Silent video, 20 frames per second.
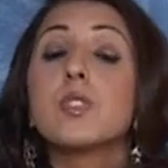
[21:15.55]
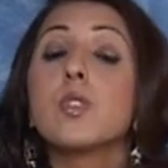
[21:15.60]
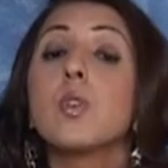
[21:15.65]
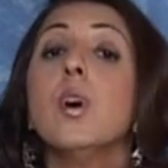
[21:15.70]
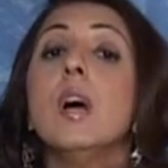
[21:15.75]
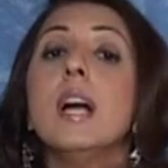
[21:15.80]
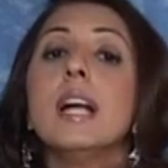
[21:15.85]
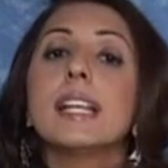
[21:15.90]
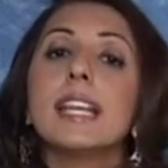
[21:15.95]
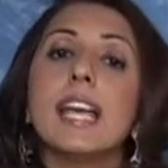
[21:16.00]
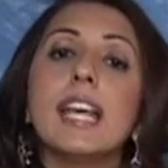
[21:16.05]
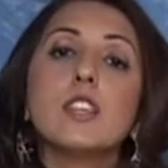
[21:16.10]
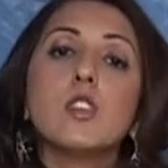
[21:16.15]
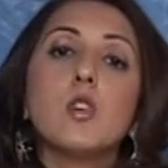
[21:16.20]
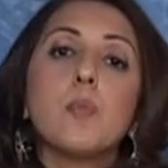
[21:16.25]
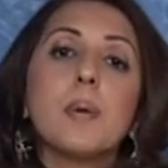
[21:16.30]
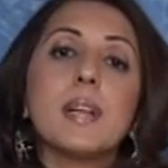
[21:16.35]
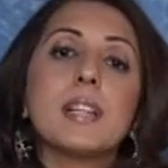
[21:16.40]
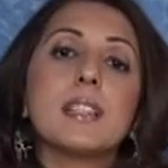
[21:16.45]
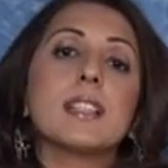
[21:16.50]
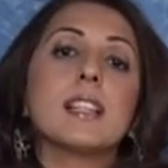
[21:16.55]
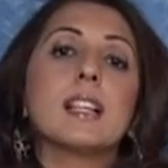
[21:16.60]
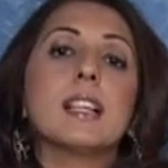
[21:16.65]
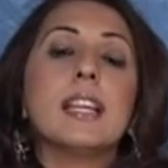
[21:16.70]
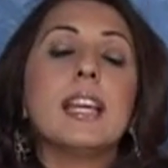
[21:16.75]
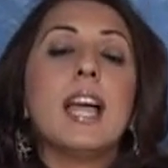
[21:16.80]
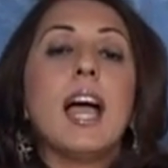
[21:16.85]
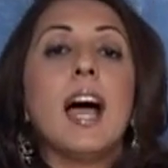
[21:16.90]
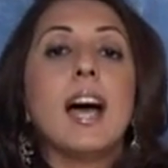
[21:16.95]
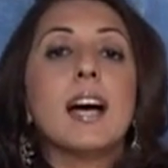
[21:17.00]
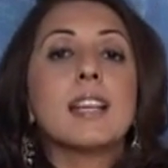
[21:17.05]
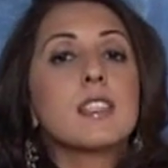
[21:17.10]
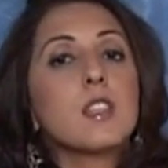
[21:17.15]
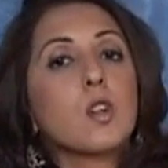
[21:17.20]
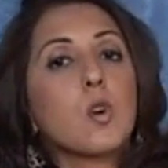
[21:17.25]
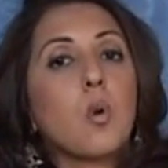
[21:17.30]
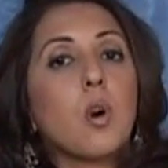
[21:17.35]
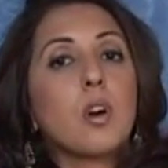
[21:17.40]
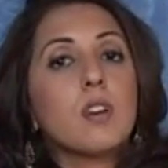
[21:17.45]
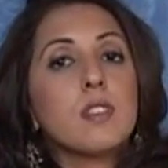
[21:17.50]
So Ketu basically has the
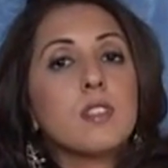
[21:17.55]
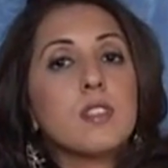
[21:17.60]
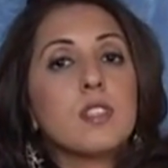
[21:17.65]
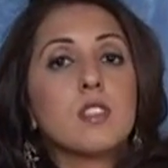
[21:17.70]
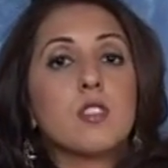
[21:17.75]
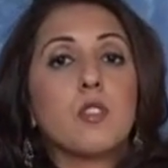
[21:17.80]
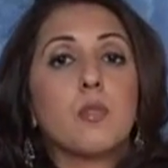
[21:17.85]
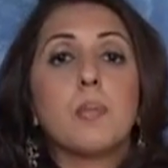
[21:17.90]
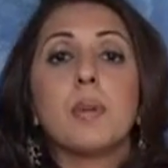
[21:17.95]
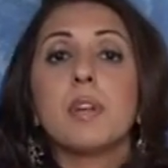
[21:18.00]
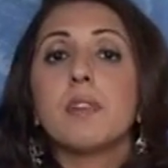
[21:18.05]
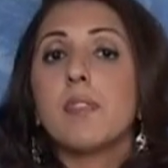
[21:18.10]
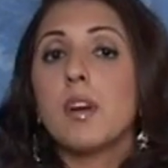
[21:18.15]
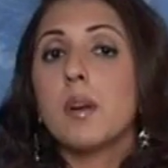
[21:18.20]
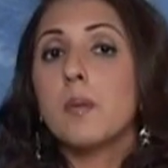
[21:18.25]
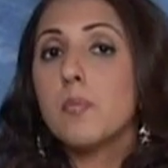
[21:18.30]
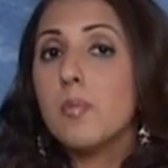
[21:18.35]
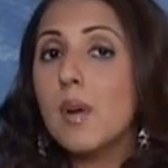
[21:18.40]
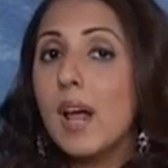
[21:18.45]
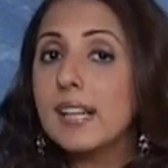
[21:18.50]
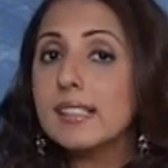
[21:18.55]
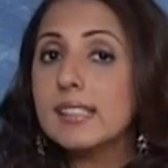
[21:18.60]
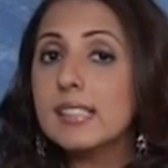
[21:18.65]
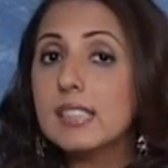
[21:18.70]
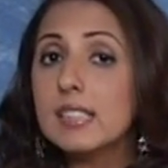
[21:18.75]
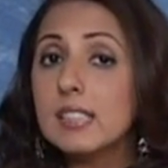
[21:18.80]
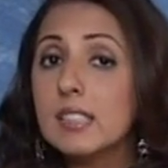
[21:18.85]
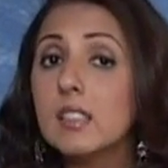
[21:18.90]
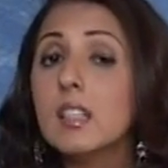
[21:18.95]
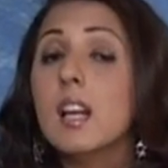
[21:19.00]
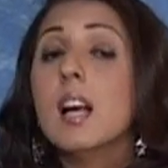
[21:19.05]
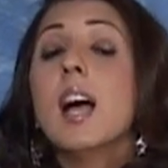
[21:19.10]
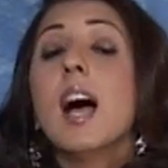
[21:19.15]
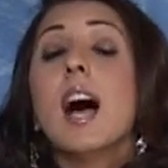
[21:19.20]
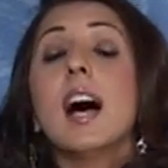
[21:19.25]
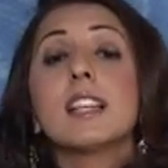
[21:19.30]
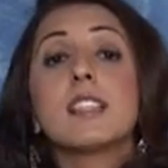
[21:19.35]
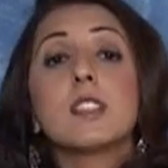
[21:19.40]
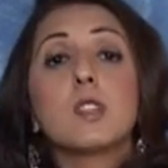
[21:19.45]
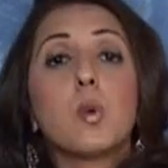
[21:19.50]
qualities of being very practical,
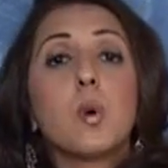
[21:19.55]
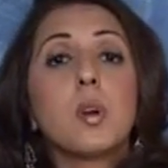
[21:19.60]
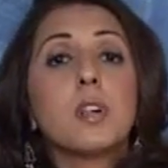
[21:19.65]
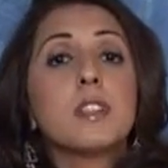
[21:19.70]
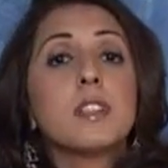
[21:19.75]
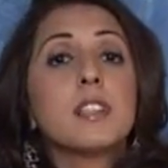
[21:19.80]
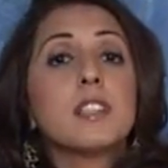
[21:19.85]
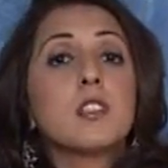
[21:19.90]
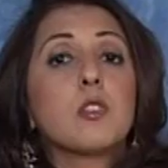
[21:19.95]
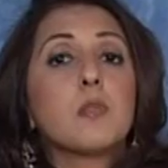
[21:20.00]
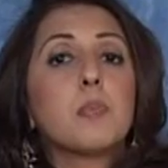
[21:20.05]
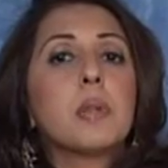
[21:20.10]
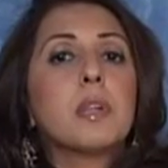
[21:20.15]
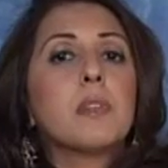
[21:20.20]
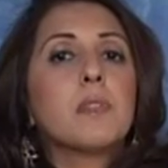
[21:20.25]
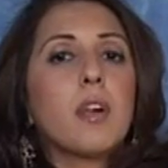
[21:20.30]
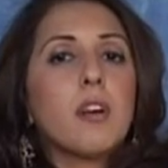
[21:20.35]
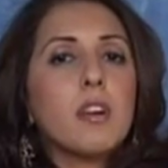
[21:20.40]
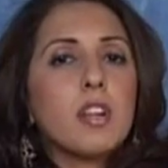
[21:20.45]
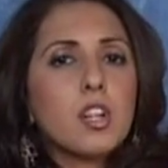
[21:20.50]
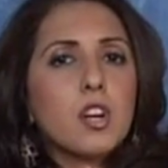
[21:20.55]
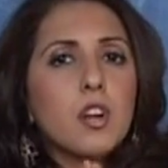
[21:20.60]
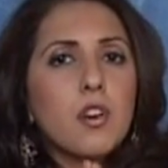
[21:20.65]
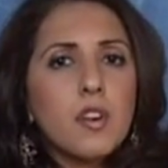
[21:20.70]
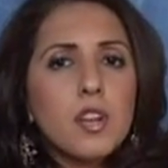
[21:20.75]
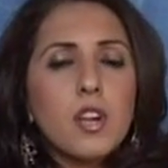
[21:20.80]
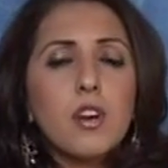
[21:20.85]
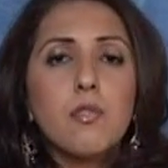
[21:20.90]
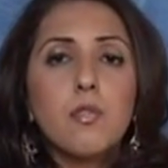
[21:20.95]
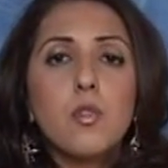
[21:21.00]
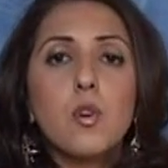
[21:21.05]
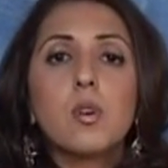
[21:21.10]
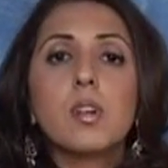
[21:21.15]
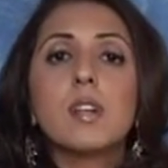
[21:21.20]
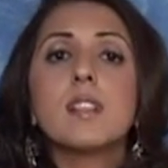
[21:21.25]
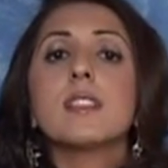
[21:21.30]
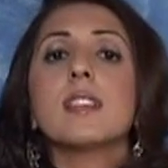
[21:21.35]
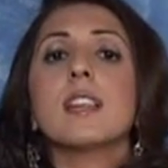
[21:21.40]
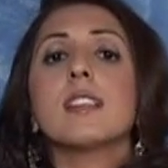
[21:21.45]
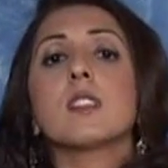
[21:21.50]
has the qualities of being very career
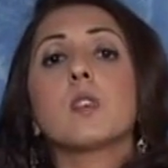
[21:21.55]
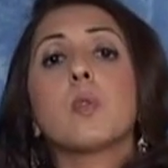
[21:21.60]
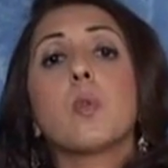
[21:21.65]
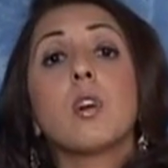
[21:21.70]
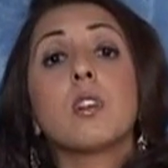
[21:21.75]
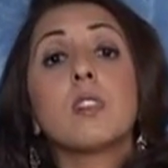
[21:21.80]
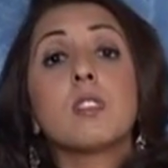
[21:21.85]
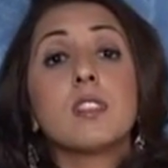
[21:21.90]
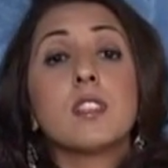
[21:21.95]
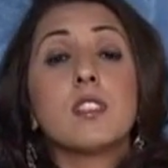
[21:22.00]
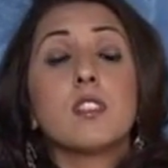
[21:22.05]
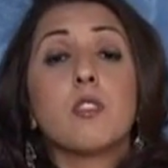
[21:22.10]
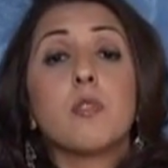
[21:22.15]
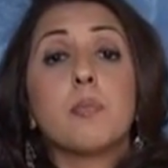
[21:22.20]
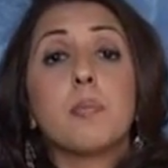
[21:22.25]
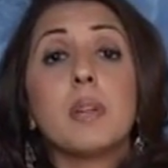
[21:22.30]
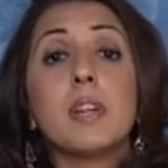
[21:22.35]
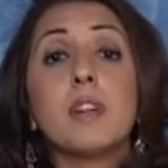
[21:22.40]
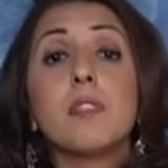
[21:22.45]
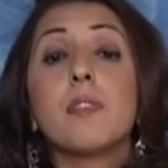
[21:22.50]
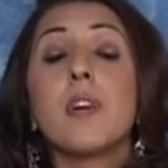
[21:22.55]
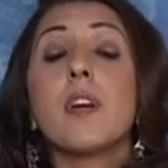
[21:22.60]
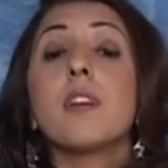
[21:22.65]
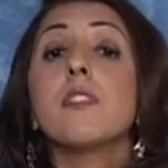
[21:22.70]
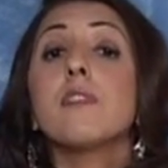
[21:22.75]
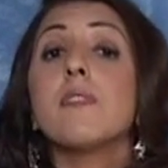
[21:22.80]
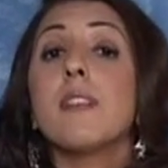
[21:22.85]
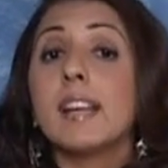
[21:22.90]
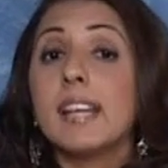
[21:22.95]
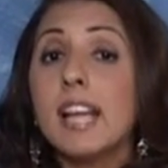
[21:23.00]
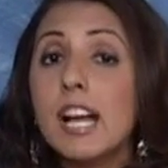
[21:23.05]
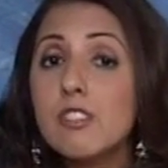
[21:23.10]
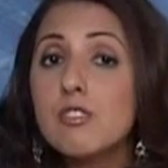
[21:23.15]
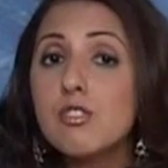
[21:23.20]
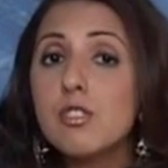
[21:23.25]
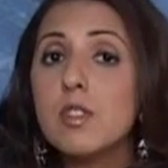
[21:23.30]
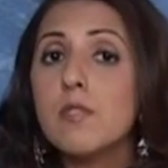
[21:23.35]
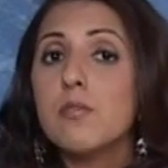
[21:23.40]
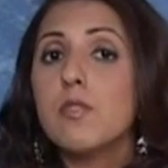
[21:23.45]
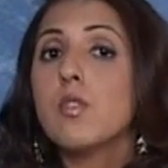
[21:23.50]
focused, has the qualities of being very
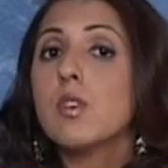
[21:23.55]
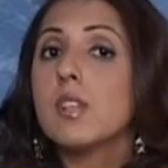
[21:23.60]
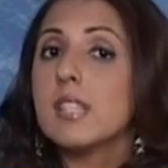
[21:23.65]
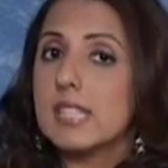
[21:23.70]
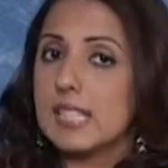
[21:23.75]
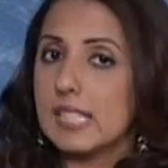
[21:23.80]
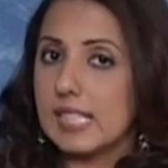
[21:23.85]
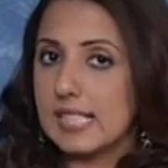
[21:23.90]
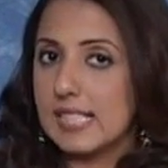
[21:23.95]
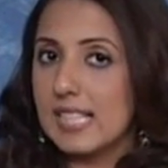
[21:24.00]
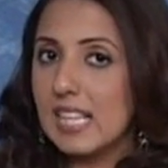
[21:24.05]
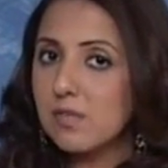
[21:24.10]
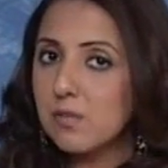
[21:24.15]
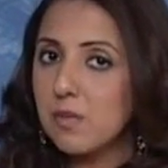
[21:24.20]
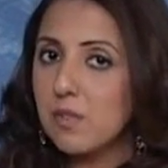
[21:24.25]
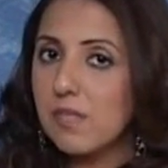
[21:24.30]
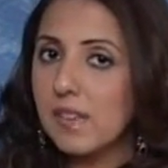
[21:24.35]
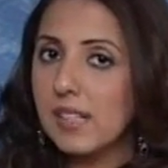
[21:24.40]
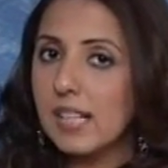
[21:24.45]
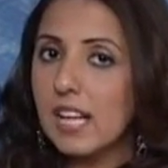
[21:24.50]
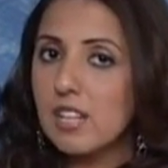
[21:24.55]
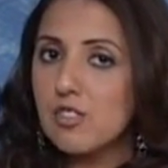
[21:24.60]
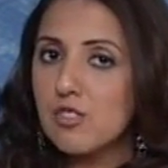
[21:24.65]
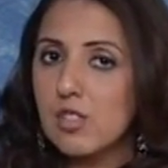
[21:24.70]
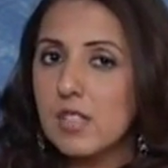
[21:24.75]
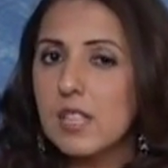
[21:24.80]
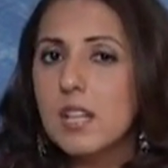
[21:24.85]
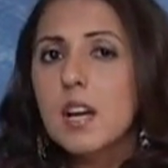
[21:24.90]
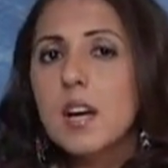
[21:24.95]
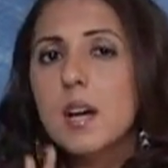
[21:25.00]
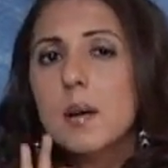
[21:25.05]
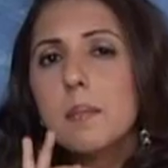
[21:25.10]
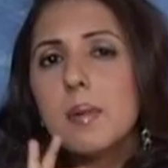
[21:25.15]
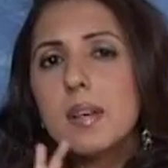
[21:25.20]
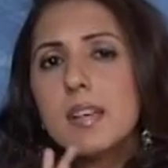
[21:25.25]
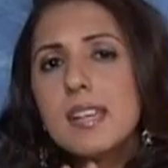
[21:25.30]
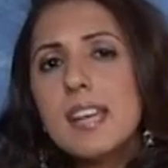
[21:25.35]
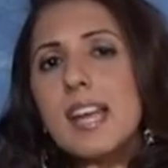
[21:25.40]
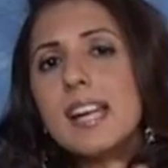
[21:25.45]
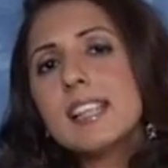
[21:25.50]
financially focused, successful financially,
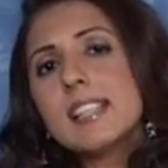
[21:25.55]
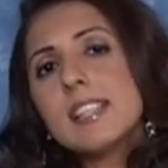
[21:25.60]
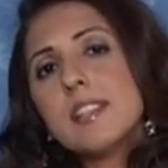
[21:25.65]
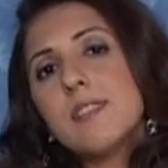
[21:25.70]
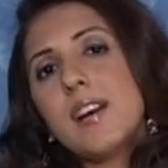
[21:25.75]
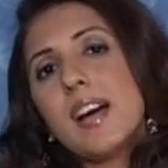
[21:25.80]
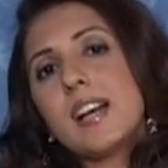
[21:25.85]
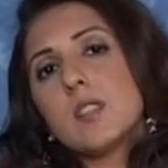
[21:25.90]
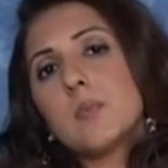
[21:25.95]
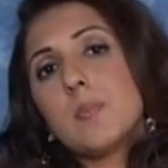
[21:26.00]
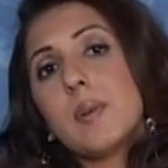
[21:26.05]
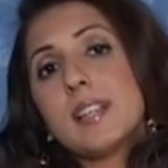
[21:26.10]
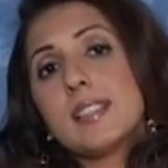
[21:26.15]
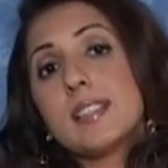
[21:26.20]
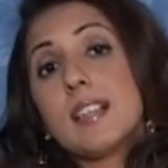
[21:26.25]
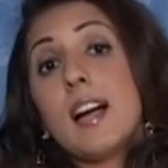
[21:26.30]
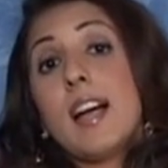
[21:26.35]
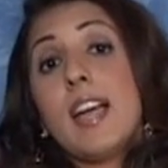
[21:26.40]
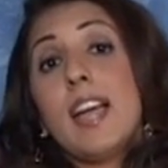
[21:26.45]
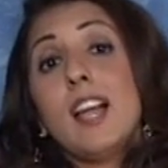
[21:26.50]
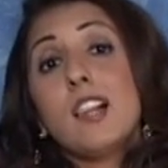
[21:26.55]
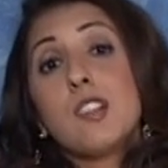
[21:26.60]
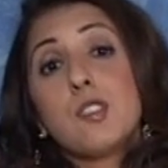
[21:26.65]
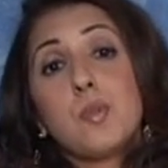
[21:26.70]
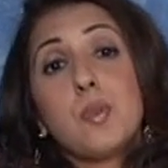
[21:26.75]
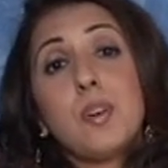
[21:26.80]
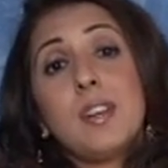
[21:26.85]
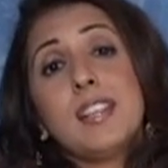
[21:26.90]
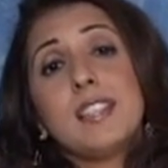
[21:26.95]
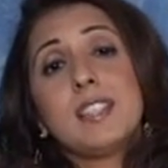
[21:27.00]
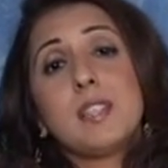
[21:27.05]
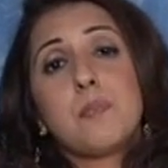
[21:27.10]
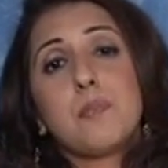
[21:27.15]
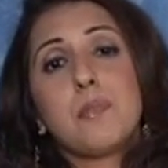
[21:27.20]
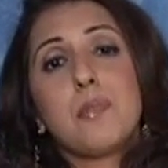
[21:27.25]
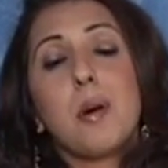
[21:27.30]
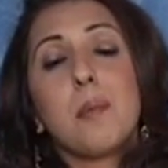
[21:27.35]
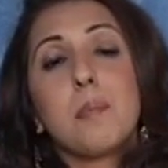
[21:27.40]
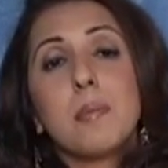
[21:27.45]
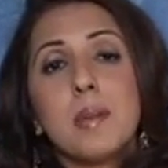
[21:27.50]
but negative aspects are health related
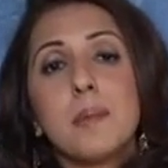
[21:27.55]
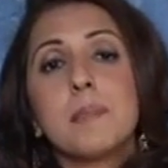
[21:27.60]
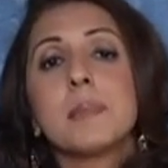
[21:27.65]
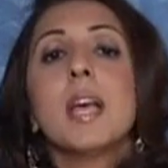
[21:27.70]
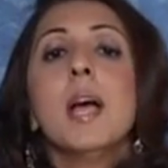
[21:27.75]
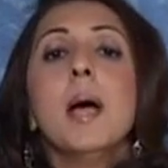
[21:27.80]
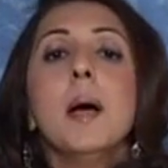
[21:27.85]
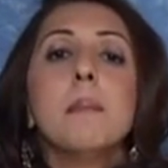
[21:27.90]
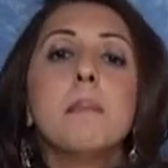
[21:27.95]
problems.